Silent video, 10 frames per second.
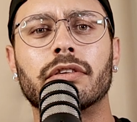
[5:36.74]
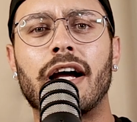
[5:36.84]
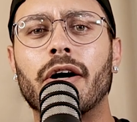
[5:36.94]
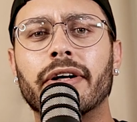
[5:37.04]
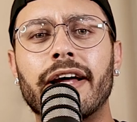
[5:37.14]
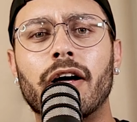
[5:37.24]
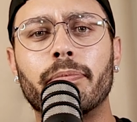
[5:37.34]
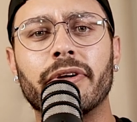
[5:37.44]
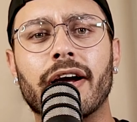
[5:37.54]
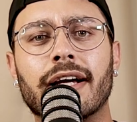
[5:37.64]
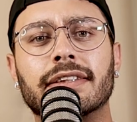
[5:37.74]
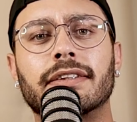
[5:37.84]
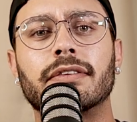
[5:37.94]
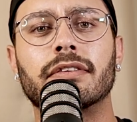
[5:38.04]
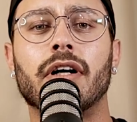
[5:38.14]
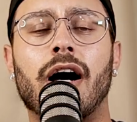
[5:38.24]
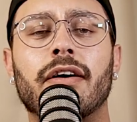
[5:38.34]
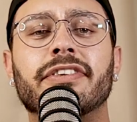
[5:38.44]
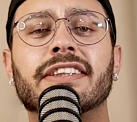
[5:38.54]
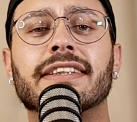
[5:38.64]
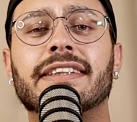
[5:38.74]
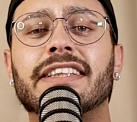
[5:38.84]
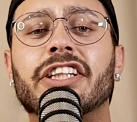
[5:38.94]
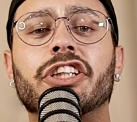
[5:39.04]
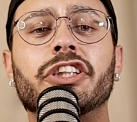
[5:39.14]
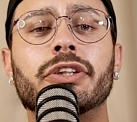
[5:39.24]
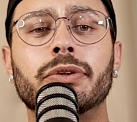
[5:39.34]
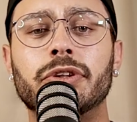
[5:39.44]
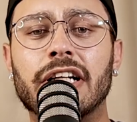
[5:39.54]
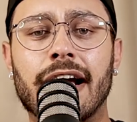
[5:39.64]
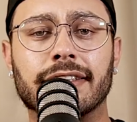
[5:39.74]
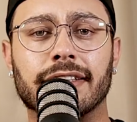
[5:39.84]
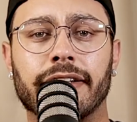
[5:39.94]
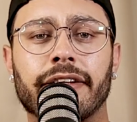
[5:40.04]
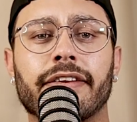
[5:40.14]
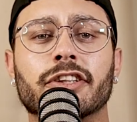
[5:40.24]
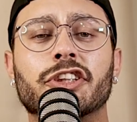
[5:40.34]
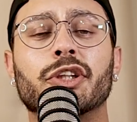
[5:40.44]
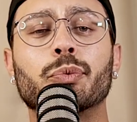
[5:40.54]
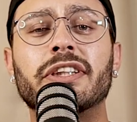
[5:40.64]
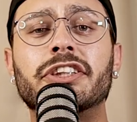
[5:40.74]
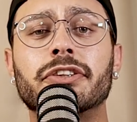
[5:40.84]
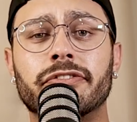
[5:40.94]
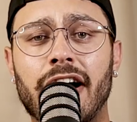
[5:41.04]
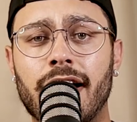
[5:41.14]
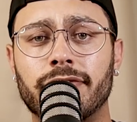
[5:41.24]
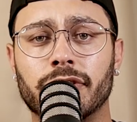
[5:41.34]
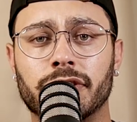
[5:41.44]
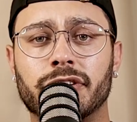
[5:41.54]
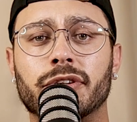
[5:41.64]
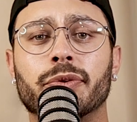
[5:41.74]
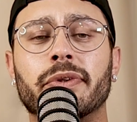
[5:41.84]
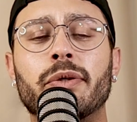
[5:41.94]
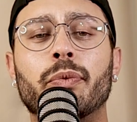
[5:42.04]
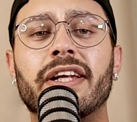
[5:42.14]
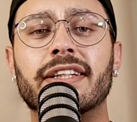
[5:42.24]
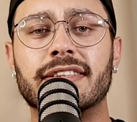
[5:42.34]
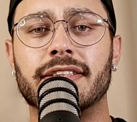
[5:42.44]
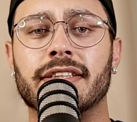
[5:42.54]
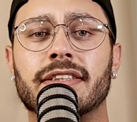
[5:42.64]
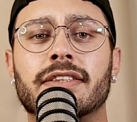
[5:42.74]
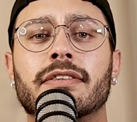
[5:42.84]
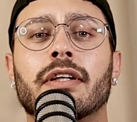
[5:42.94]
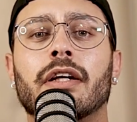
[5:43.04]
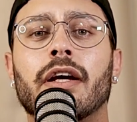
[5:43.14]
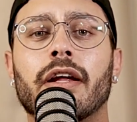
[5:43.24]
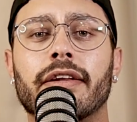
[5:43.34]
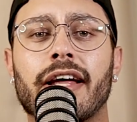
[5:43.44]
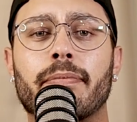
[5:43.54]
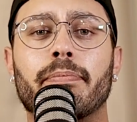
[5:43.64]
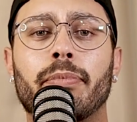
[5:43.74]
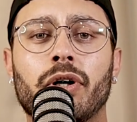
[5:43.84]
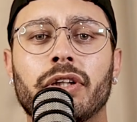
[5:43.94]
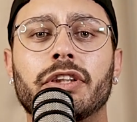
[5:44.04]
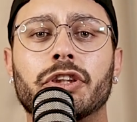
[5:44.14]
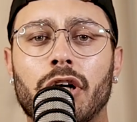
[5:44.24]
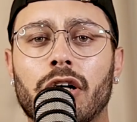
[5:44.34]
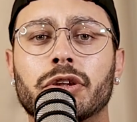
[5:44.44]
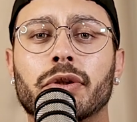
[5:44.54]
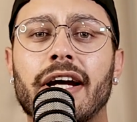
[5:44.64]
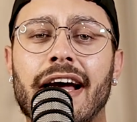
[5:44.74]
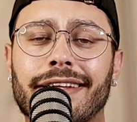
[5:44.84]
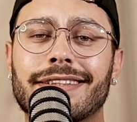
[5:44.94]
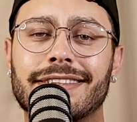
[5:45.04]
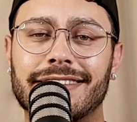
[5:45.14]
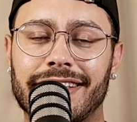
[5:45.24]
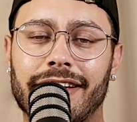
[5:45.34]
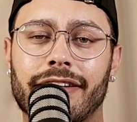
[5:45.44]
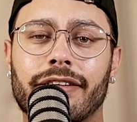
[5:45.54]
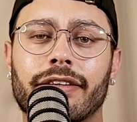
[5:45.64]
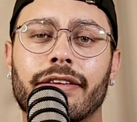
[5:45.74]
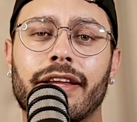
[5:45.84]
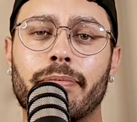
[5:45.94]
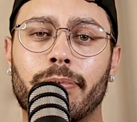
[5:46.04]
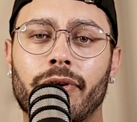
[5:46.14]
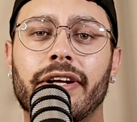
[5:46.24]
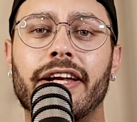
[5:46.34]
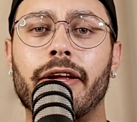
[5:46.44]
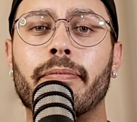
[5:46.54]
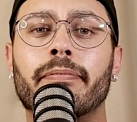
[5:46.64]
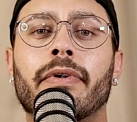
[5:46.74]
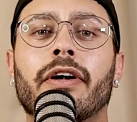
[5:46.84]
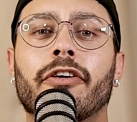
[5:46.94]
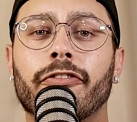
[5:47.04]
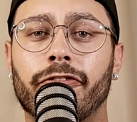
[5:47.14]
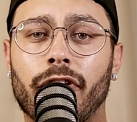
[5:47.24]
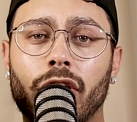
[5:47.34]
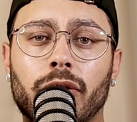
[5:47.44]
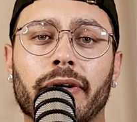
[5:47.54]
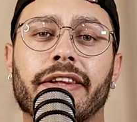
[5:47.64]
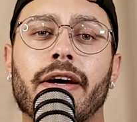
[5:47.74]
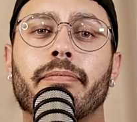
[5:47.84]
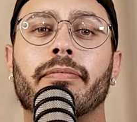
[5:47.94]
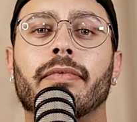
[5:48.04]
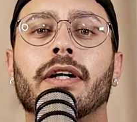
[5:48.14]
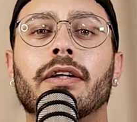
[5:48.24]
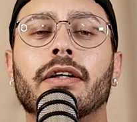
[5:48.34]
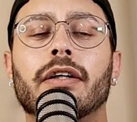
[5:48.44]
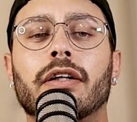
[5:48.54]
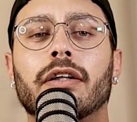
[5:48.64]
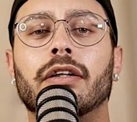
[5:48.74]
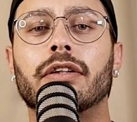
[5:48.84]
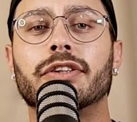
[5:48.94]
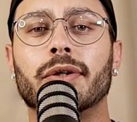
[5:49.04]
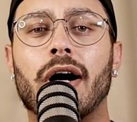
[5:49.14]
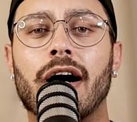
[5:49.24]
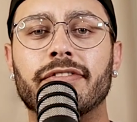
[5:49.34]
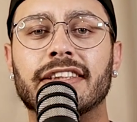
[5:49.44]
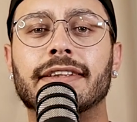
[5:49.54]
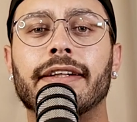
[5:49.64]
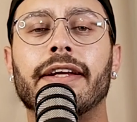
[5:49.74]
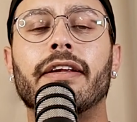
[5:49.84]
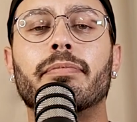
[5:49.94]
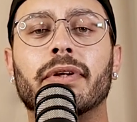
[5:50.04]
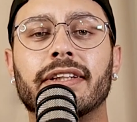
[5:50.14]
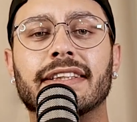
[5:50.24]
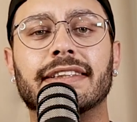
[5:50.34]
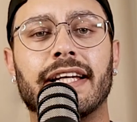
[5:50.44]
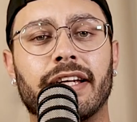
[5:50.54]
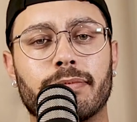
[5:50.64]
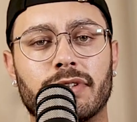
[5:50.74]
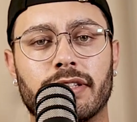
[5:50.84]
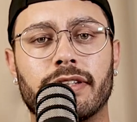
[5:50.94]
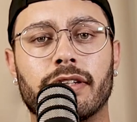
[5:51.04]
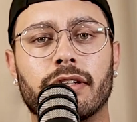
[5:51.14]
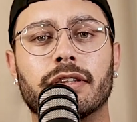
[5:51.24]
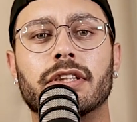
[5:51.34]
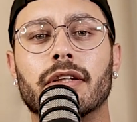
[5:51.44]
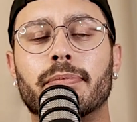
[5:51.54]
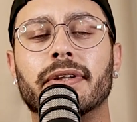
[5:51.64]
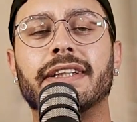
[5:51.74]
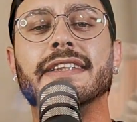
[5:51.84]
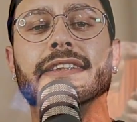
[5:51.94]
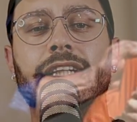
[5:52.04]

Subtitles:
How can I help you guys? Obviously, it's a huge accident. There's 3 survivors, 3 witnesses that put Chandra at the scene. They put him following them. So obviously, police take him to the police